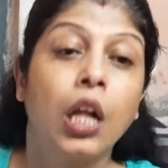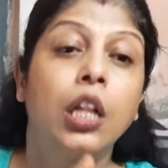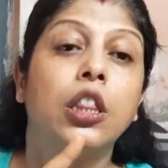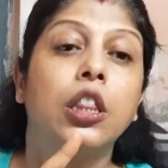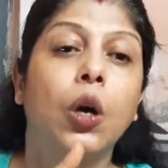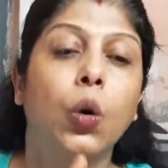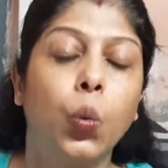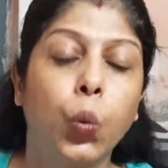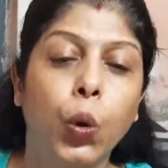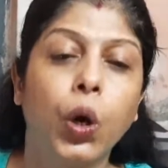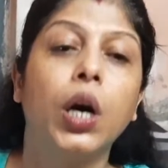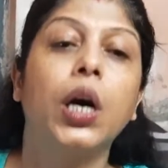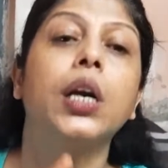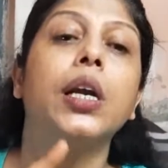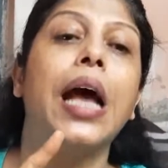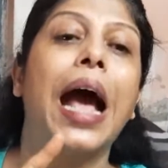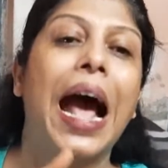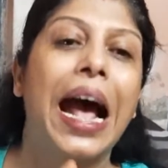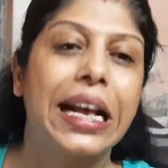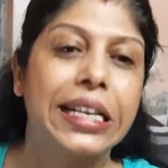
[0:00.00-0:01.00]
The
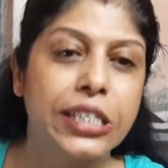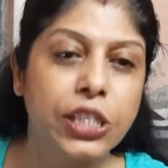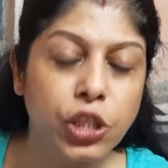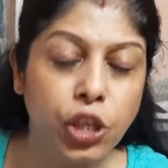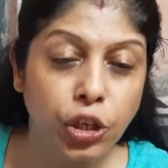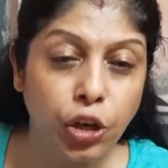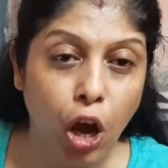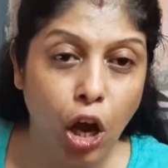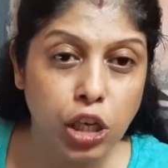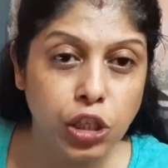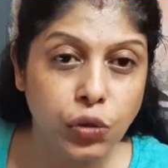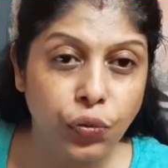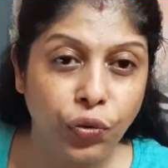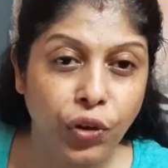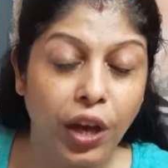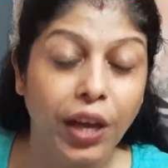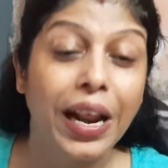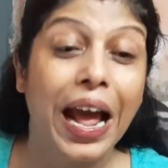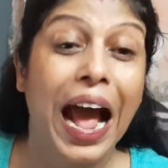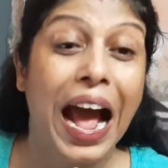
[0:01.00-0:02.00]
word
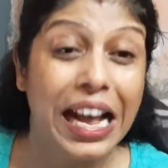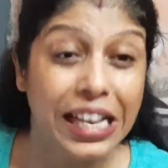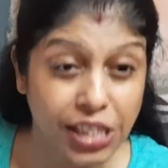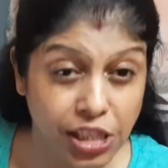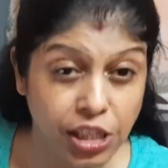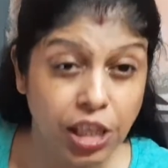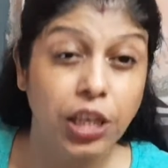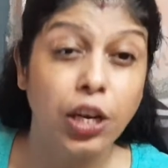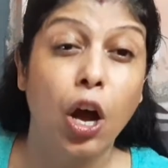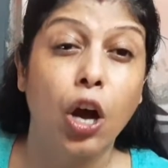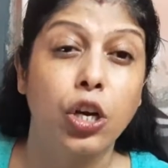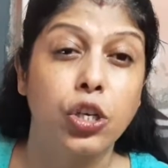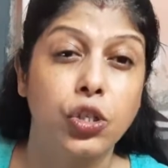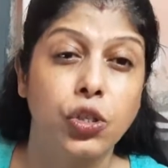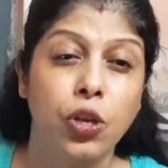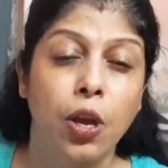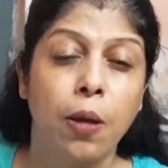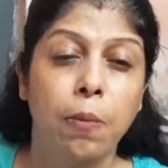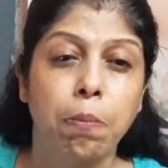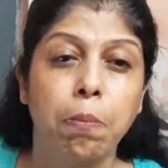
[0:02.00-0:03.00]
asthenosphere,
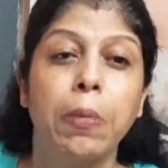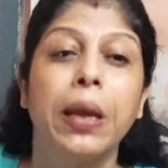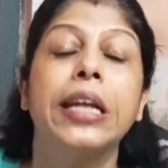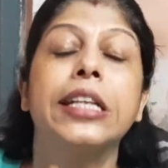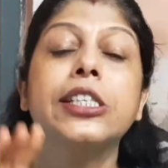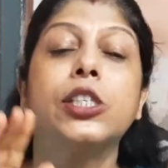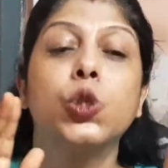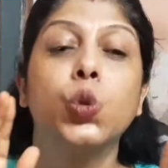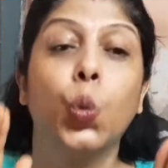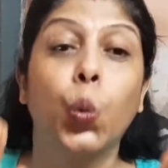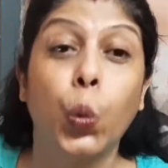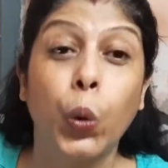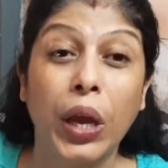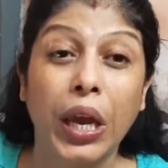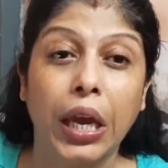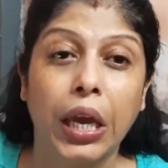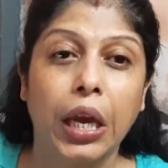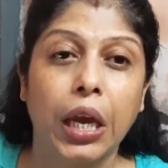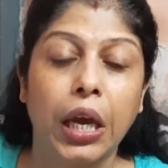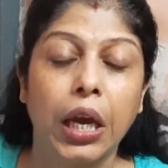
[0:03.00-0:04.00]
asthenos means
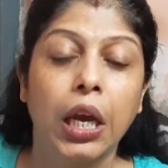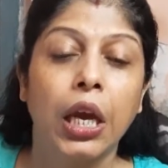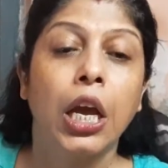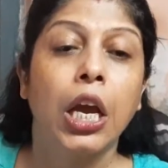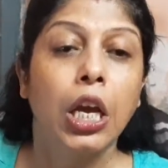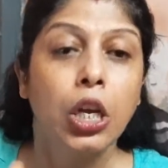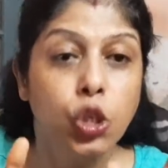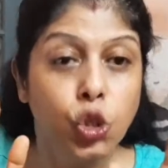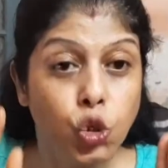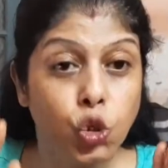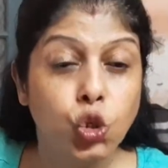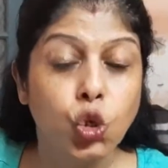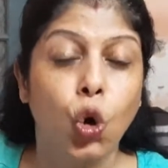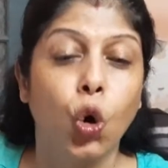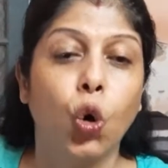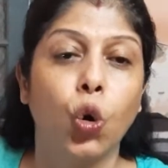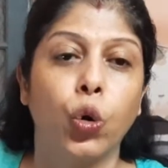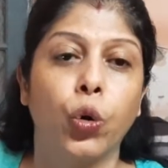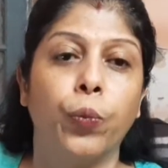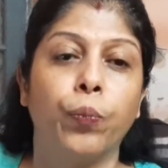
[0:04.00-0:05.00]
weak,
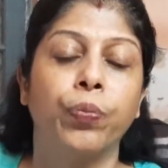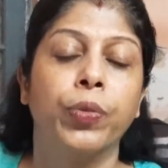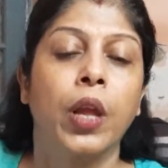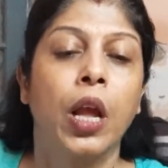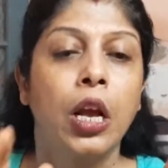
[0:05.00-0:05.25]
zone.